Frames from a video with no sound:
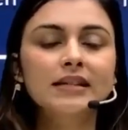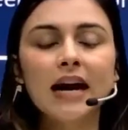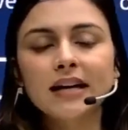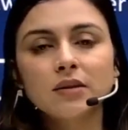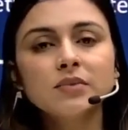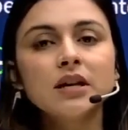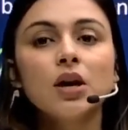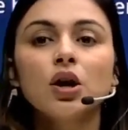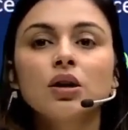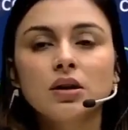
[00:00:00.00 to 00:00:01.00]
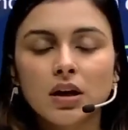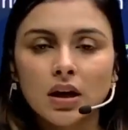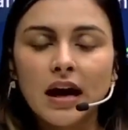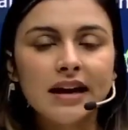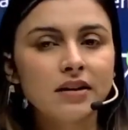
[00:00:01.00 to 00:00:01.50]
atoms
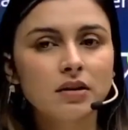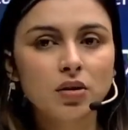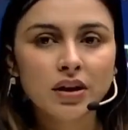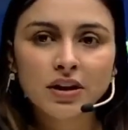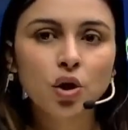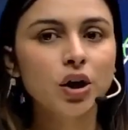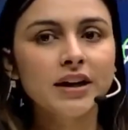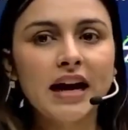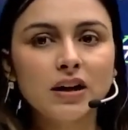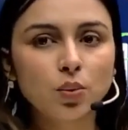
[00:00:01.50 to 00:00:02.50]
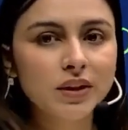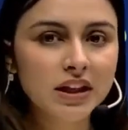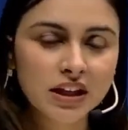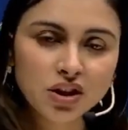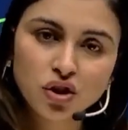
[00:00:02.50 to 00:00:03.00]
are in contact with
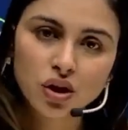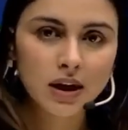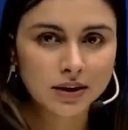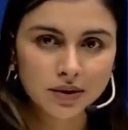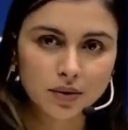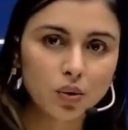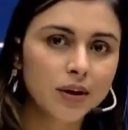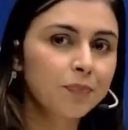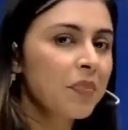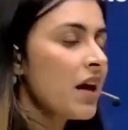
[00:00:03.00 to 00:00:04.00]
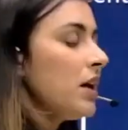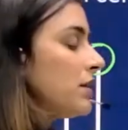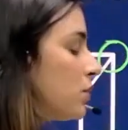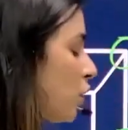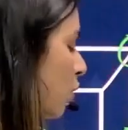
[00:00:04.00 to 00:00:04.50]
each other. Okay.
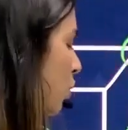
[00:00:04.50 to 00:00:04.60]
So now,